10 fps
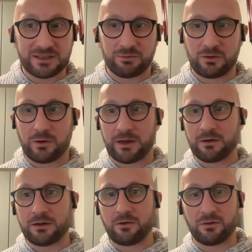that's
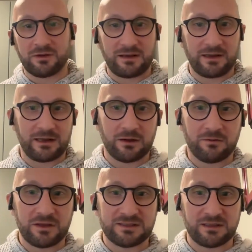required in order to take care
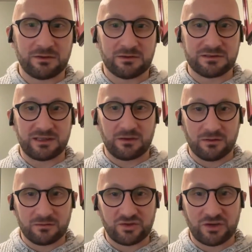of these litters that
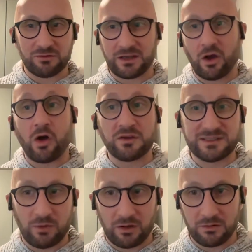are generally all
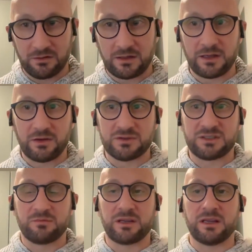smaller than they
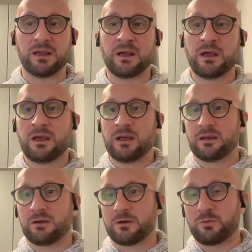used to be
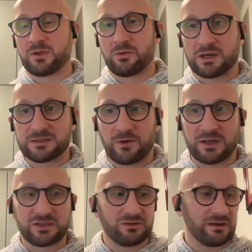uh, with cross
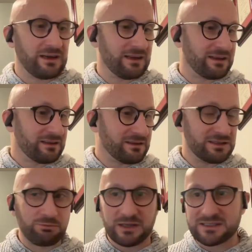fostering and
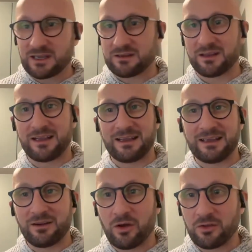split
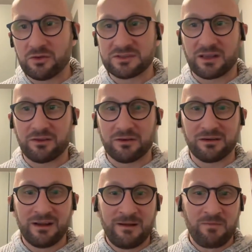suckling and all those
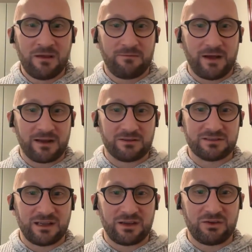other
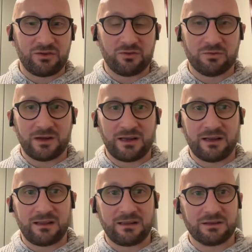factors that you do right
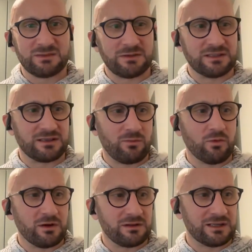i think there's been some
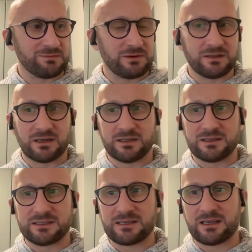work that's been done
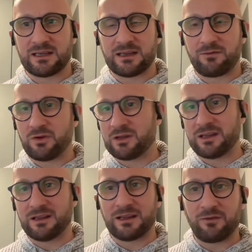to say if you
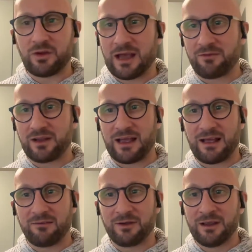need if you have to
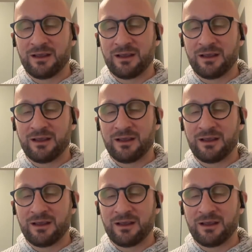have